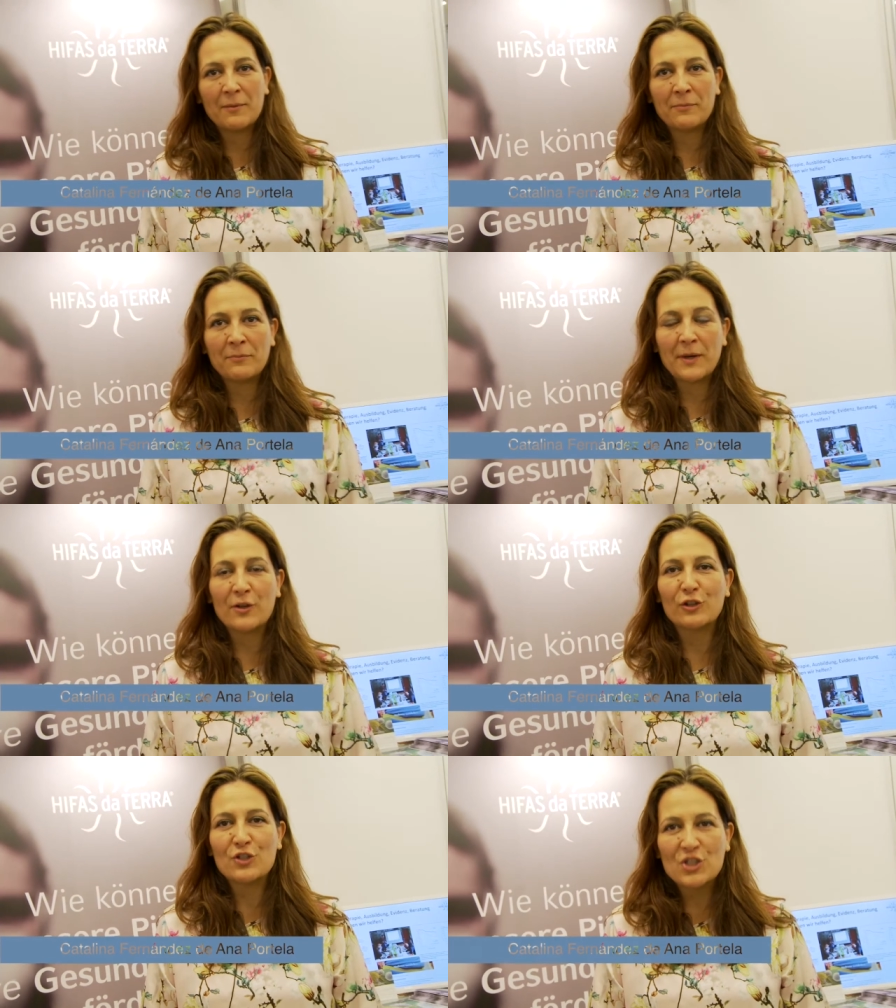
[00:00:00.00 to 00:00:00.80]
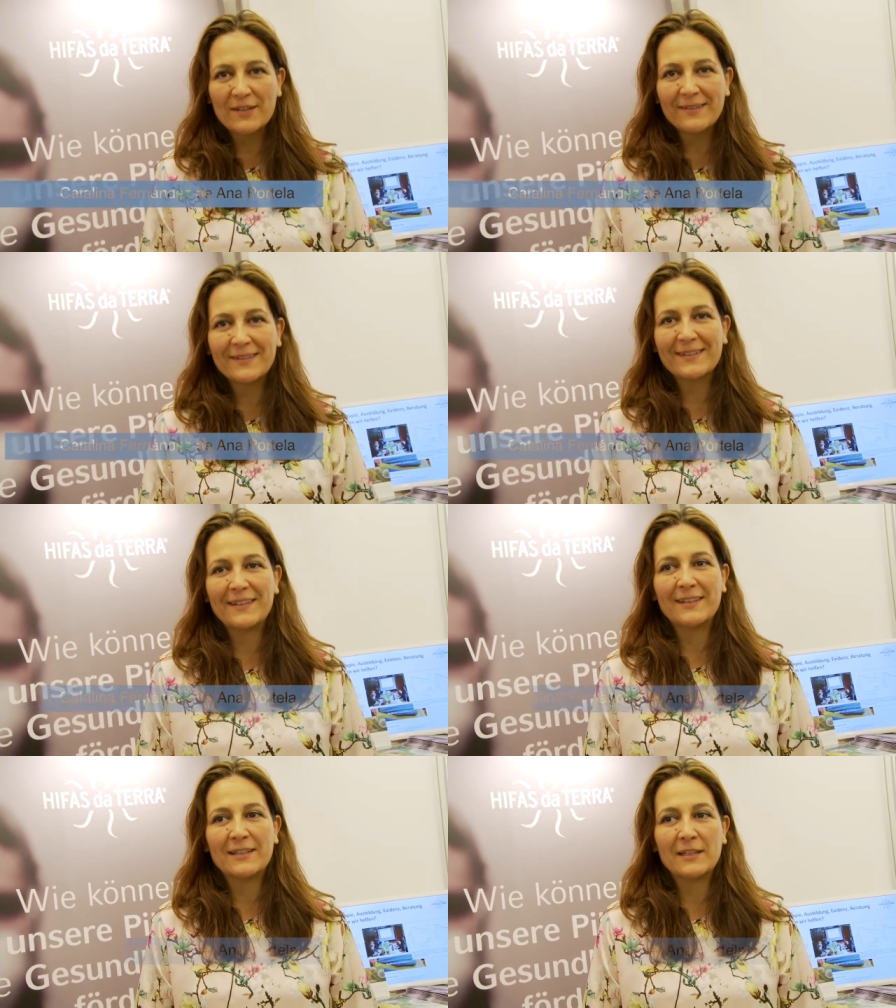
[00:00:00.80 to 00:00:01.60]
I'm a biologist,
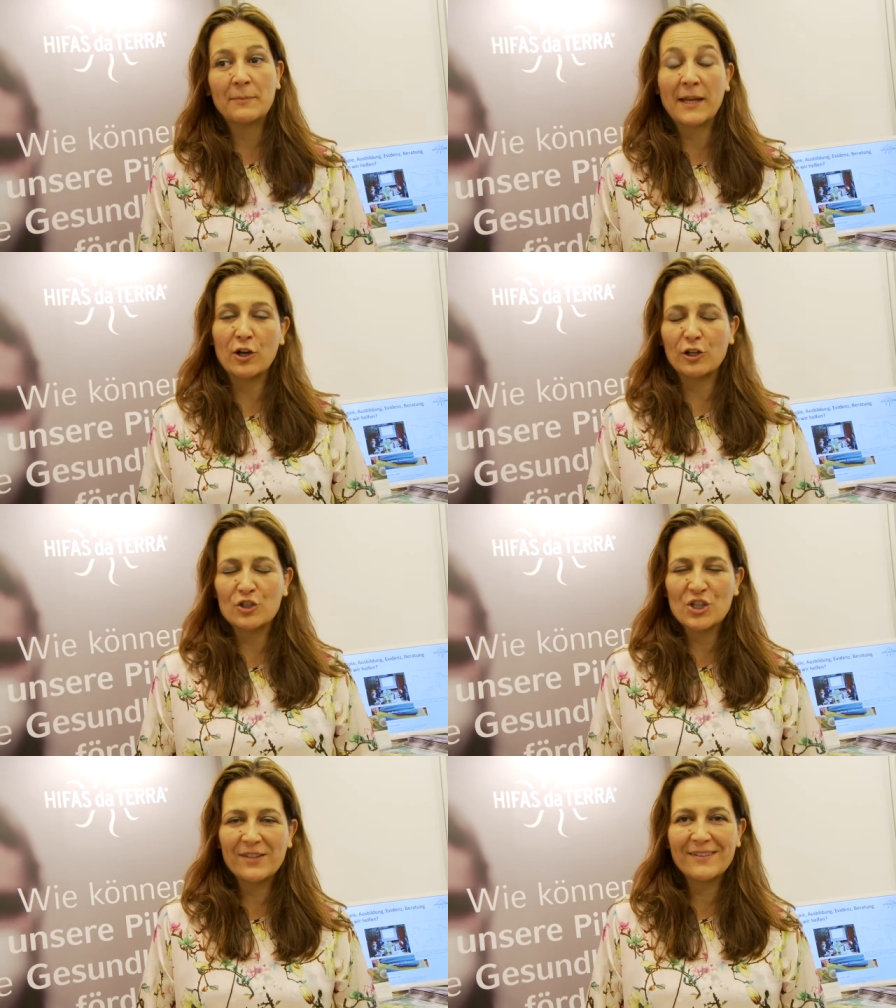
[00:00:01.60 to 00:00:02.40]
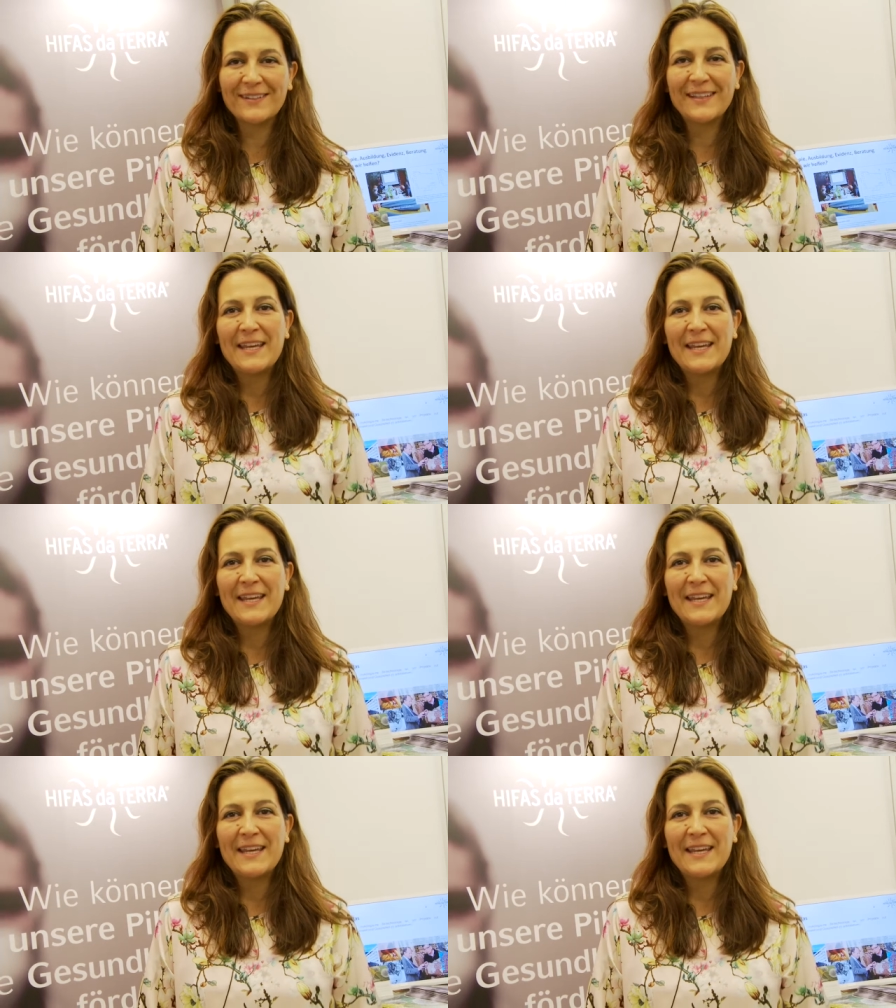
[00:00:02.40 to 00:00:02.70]
uh, mycologist,